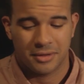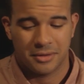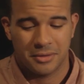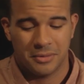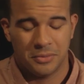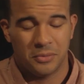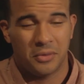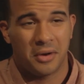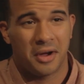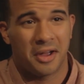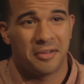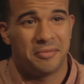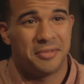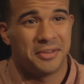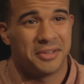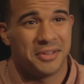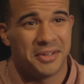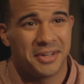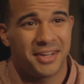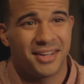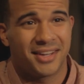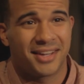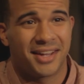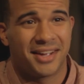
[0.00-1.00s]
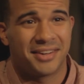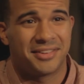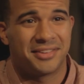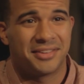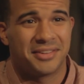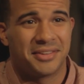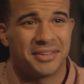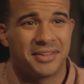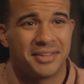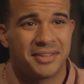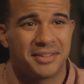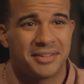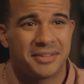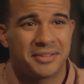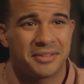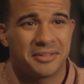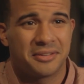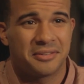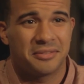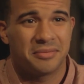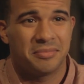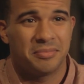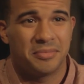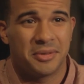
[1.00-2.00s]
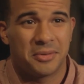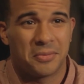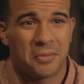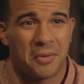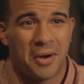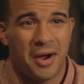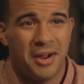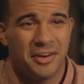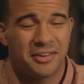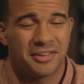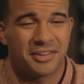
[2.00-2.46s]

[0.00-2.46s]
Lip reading: Well, I've been looking at you. I've been watching